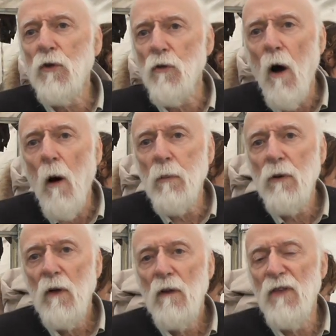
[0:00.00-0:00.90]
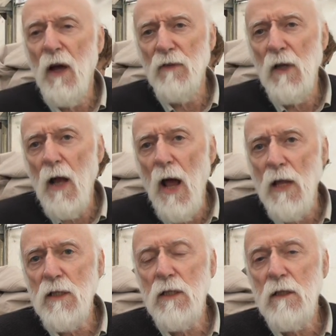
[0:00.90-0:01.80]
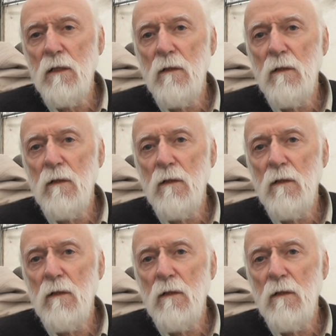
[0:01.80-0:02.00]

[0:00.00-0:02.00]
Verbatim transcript: crop nonetheless.